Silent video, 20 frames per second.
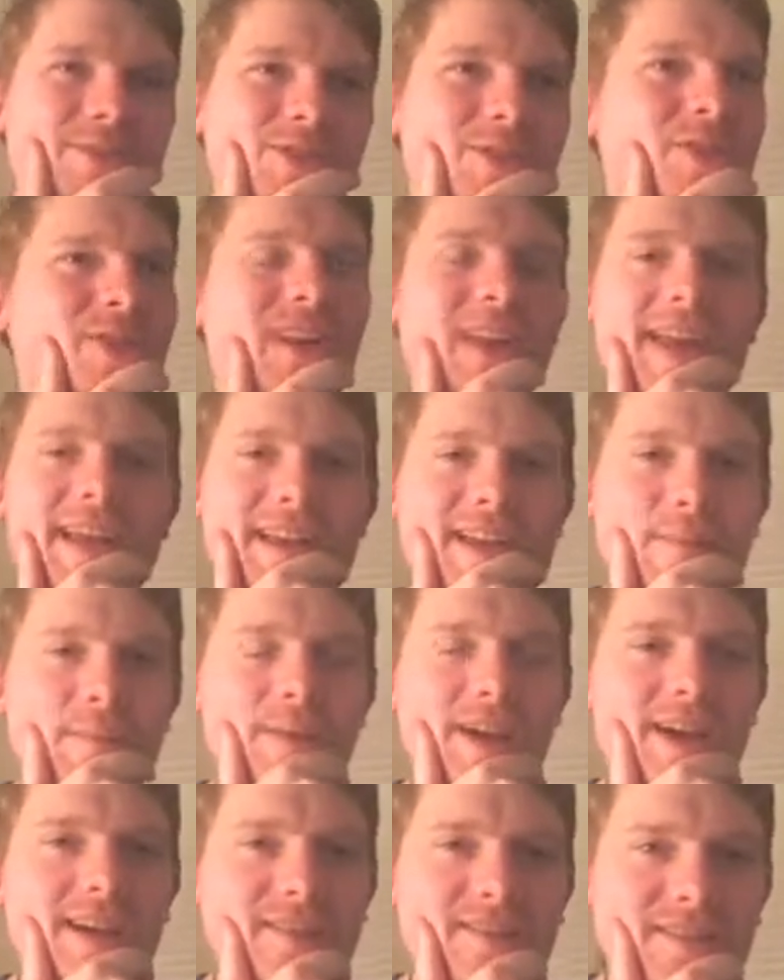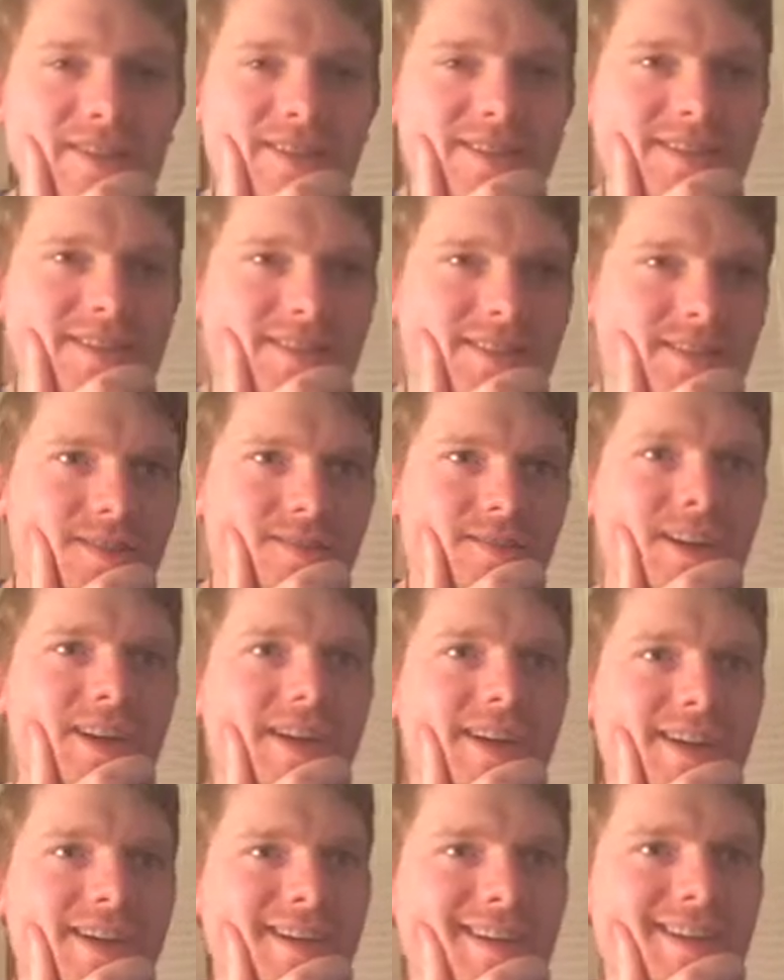I'm so glad I paid for this
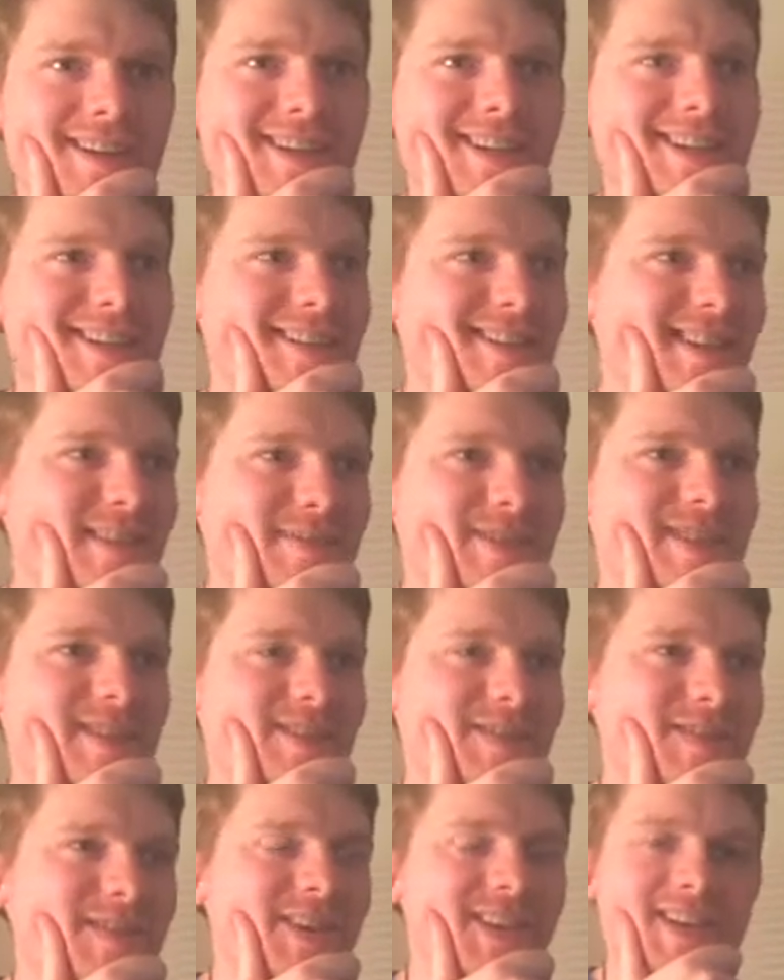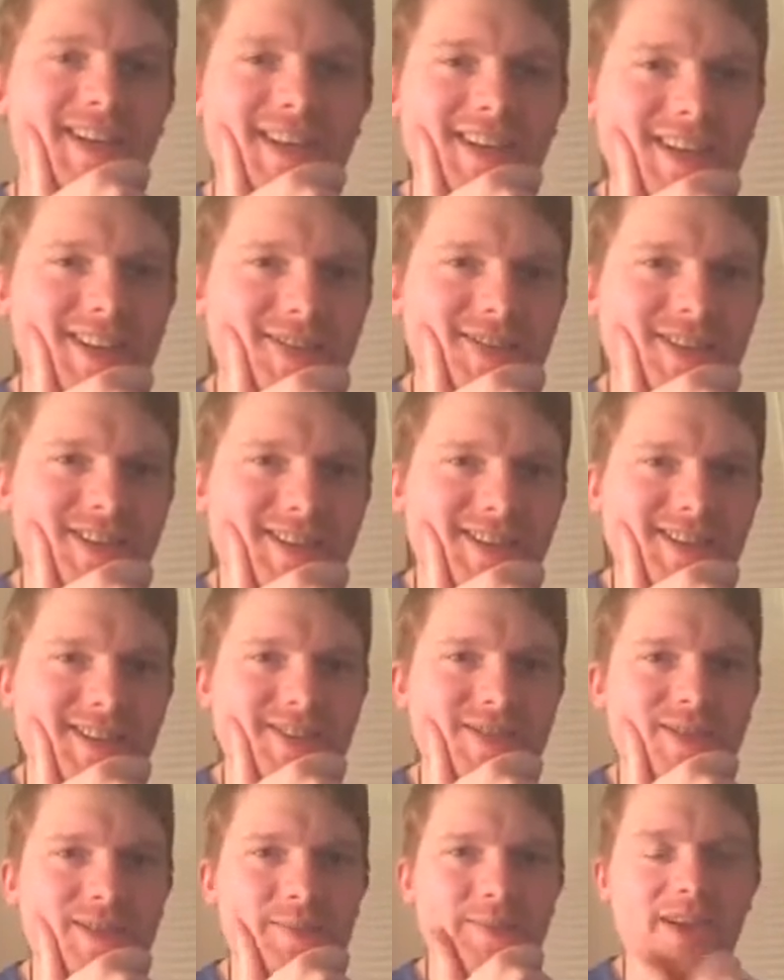degree to come and see a fucking
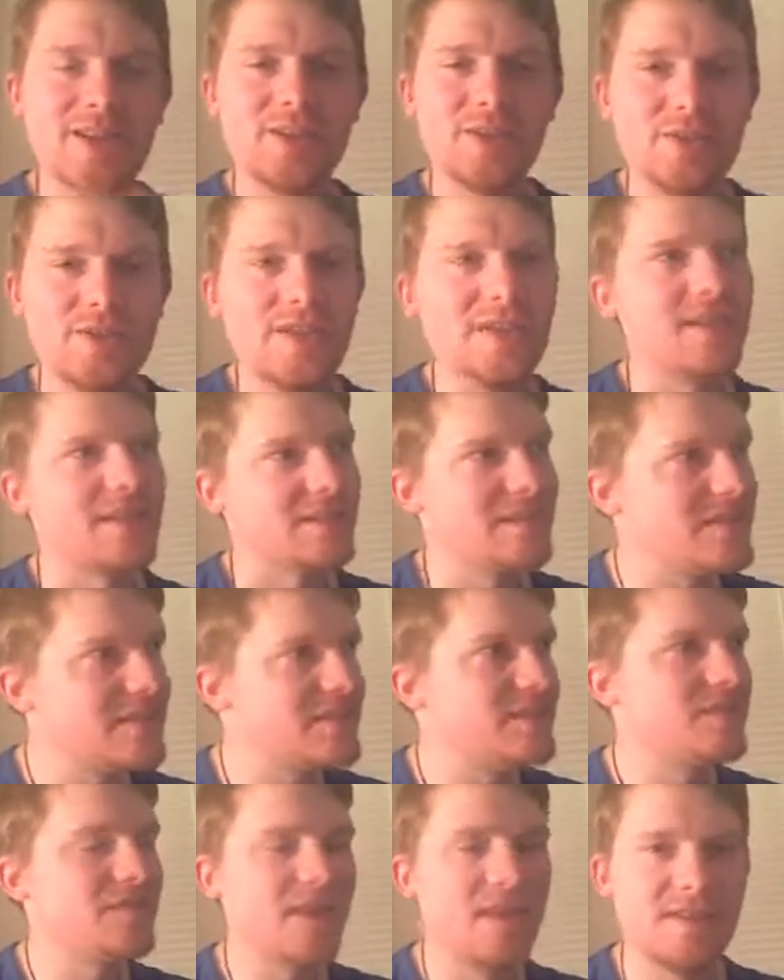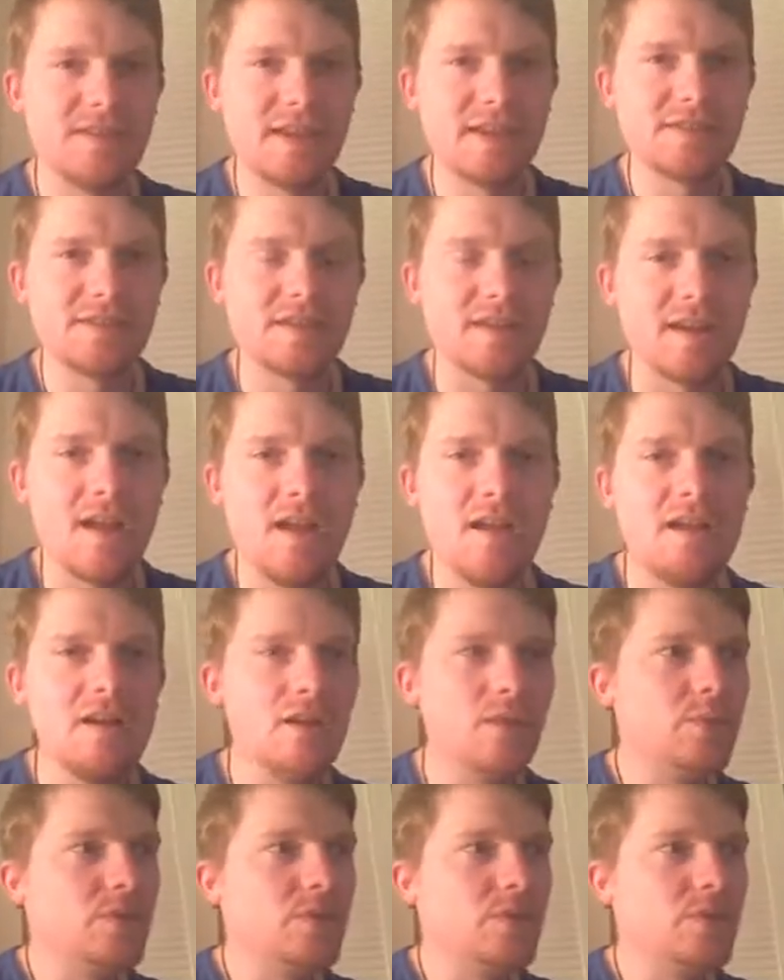neo-Nazi talk about eugenics. This is fantastic.